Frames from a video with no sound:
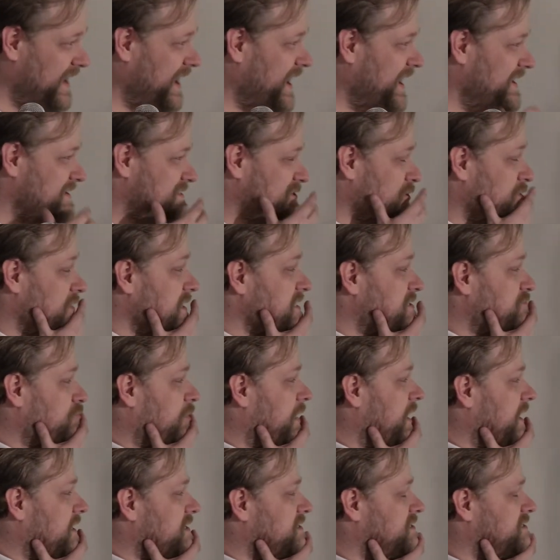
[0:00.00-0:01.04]
uh, so this
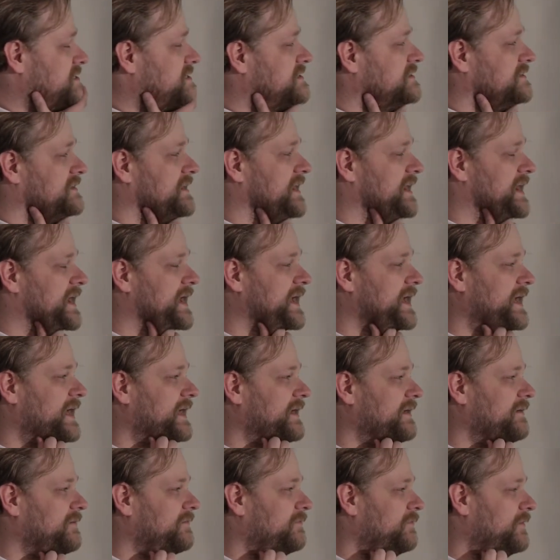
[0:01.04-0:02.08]
was
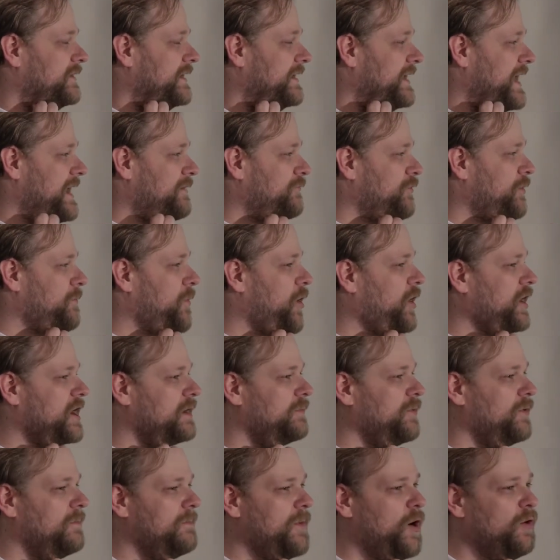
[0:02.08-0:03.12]
uh, a
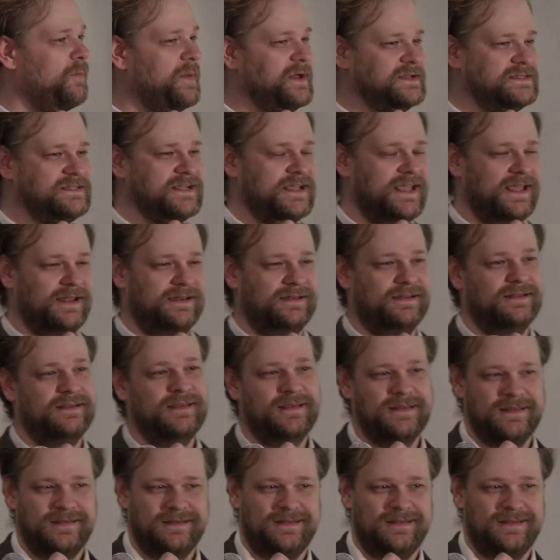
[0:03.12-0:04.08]
remarkable moment in,